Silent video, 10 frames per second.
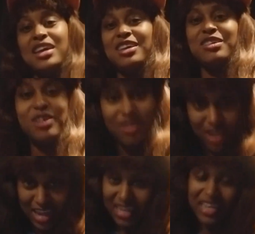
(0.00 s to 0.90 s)
you know
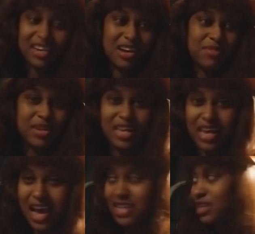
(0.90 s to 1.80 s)
i get up
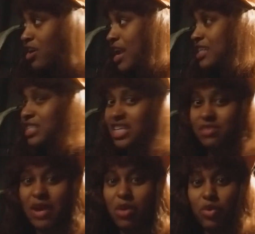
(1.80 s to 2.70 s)
I, all i see is
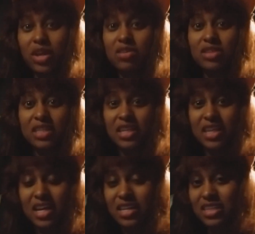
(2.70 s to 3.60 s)
my wheels in the
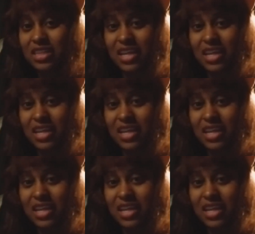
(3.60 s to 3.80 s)
dust